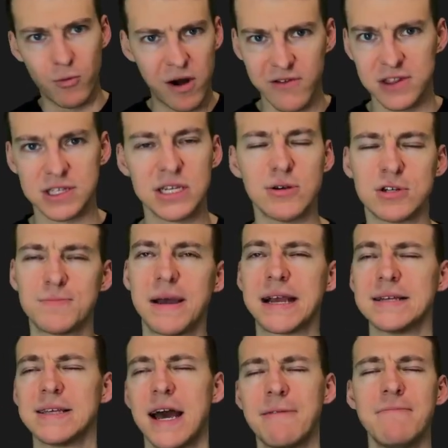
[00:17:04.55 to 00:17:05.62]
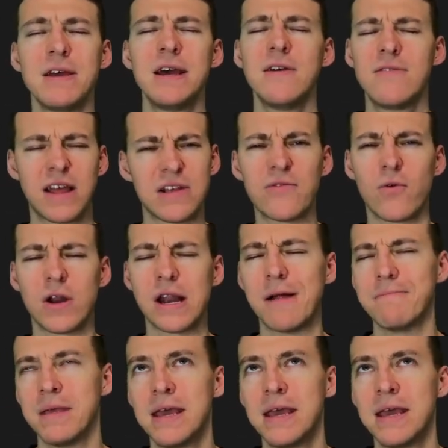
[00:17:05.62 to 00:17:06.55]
wherever the Steelers pick is at. I think it's 49.